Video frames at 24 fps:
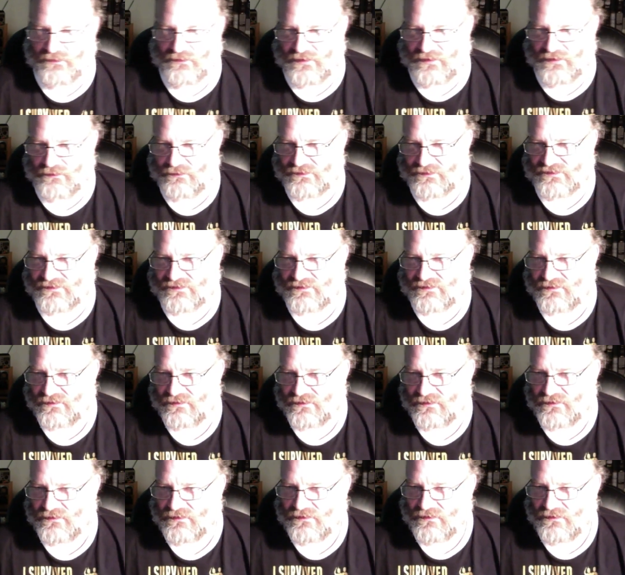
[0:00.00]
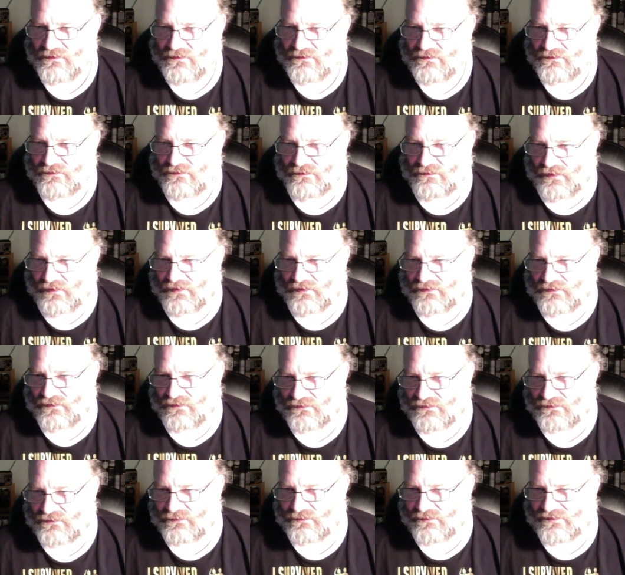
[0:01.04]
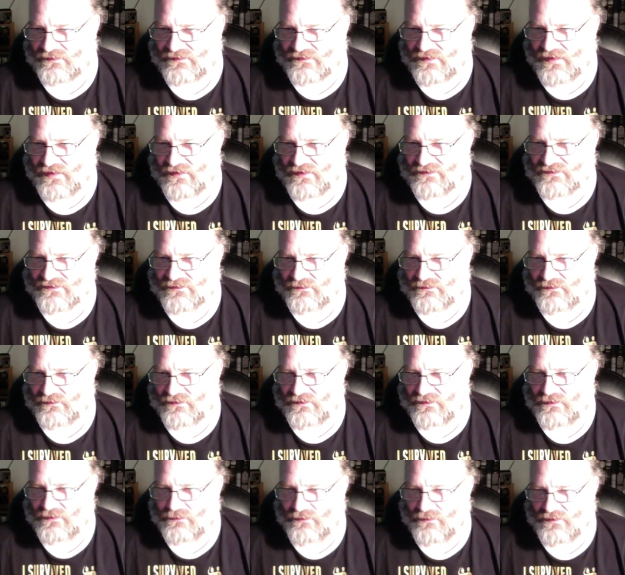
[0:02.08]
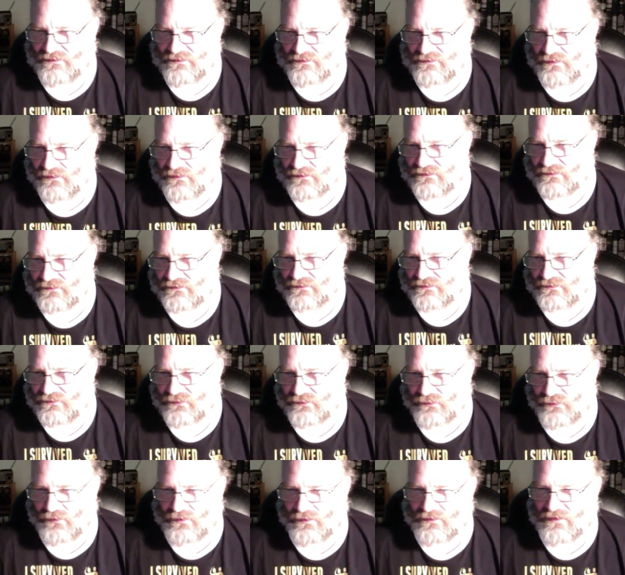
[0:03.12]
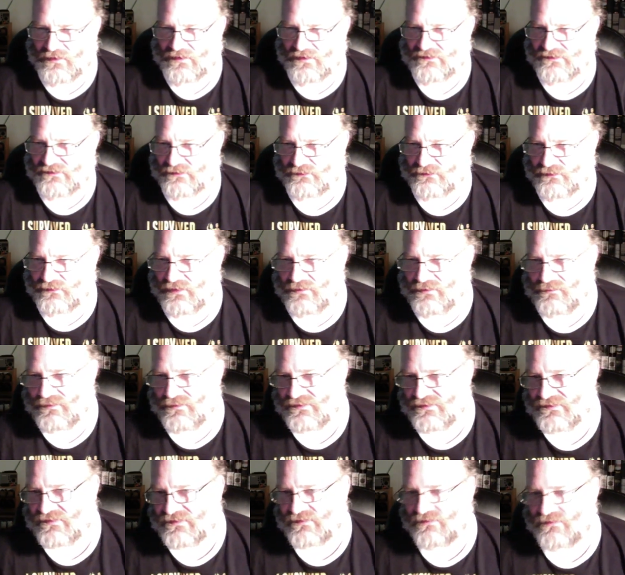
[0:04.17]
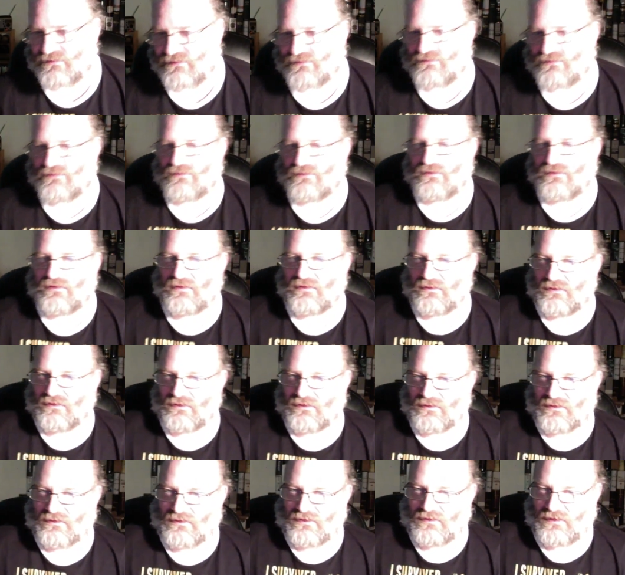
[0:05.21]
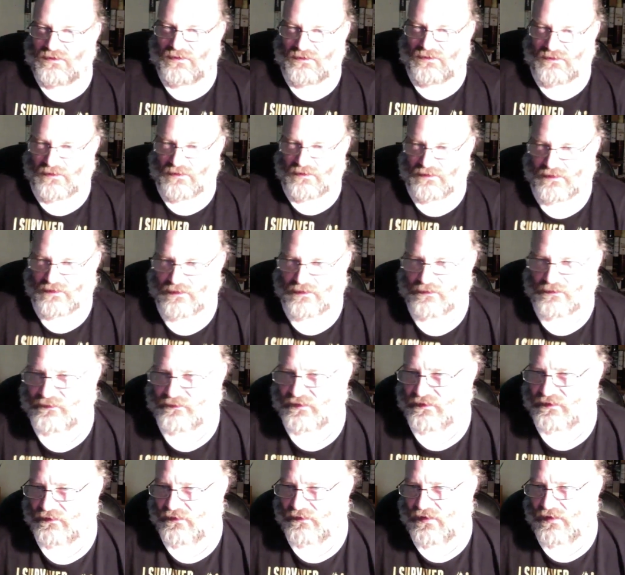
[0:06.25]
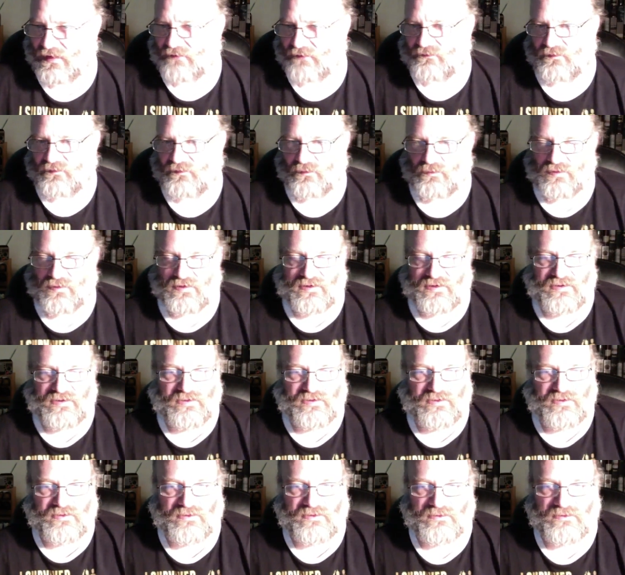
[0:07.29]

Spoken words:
He was diagnosed with cancer and he went all through all kinds of treatments and he got out of it alive from what I hear.